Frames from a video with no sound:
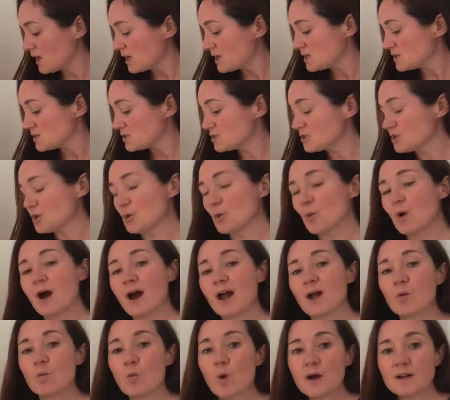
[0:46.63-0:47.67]
So
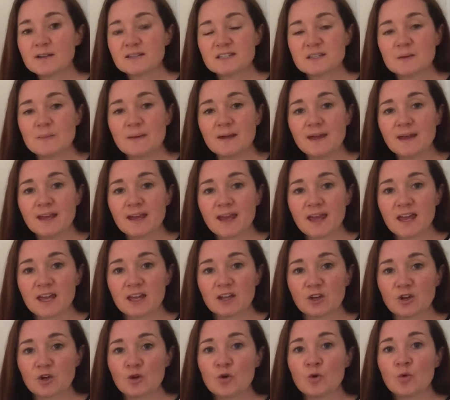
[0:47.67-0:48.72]
I want to
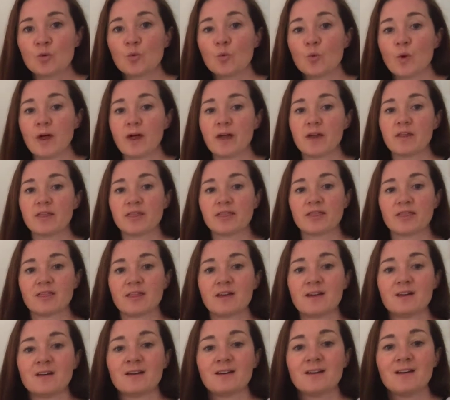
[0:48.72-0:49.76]
begin with
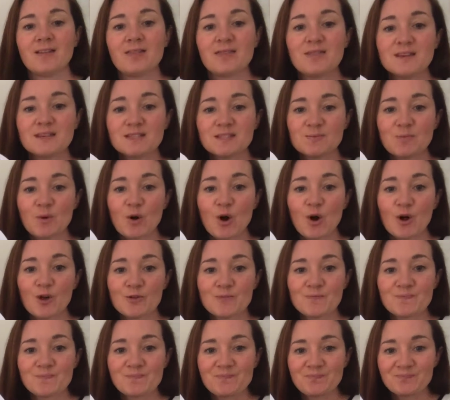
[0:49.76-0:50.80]
this
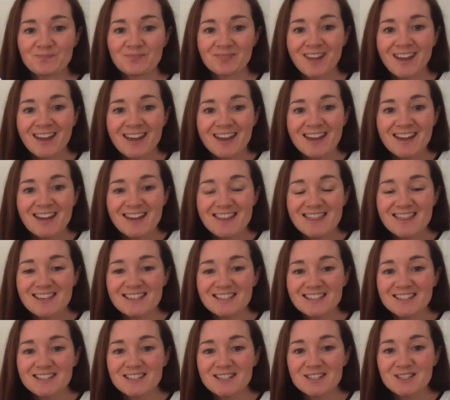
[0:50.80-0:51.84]
ball.
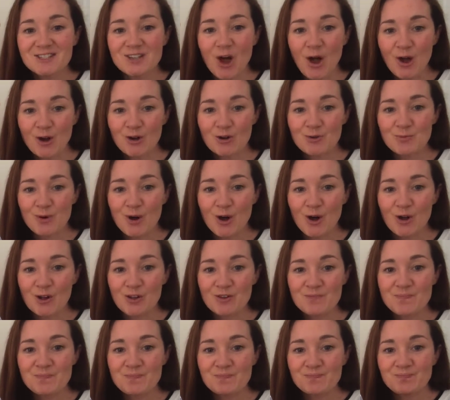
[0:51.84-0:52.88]
This is a soccer
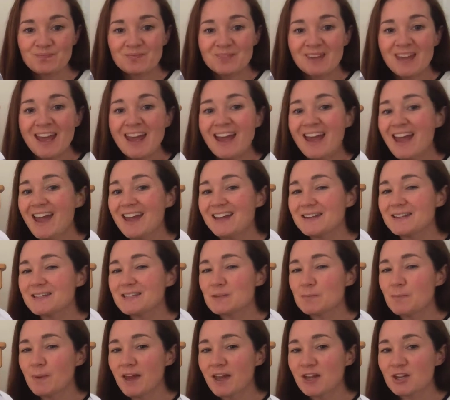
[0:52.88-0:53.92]
ball, and it's a
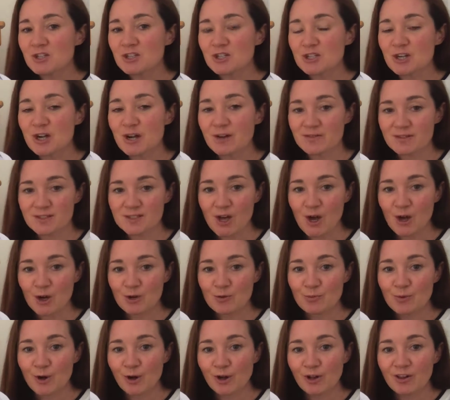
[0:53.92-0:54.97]
picture of a soccer
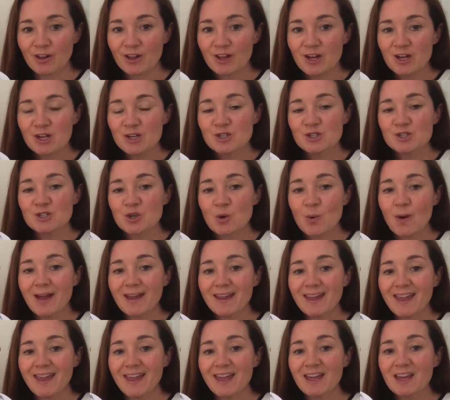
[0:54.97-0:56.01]
ball, so I
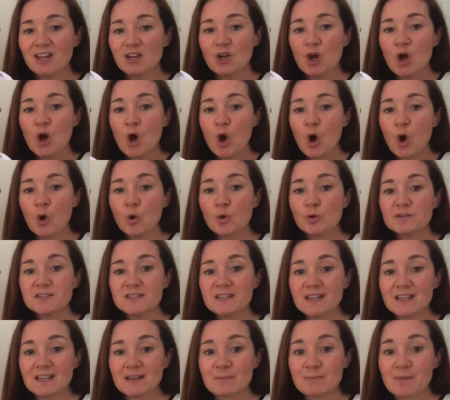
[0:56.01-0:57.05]
can't hold
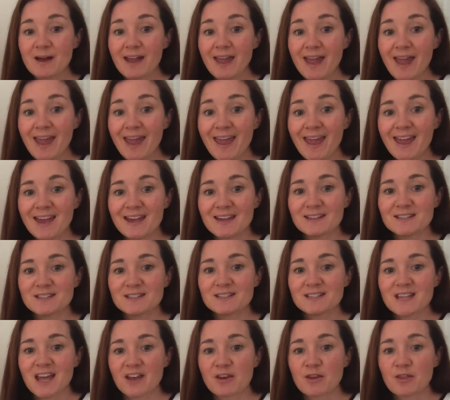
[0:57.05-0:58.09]
it in my
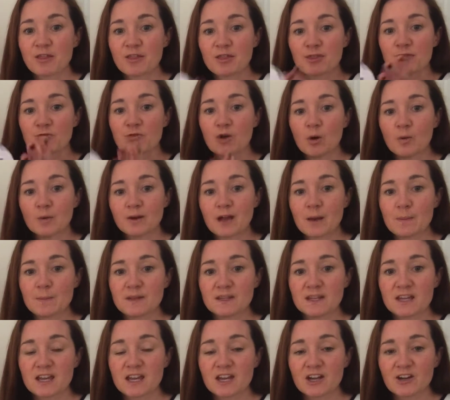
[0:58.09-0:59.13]
hands and throw it up in
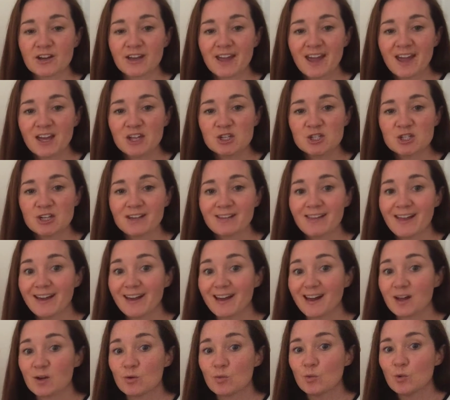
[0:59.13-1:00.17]
the air and catch it like
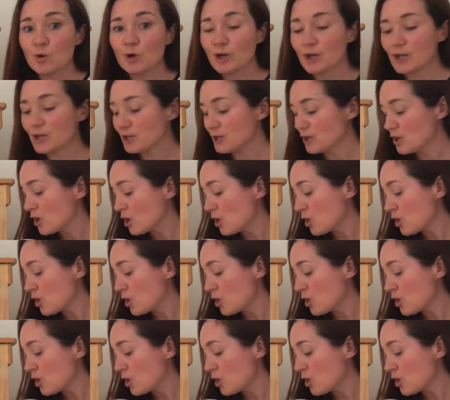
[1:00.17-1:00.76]
I would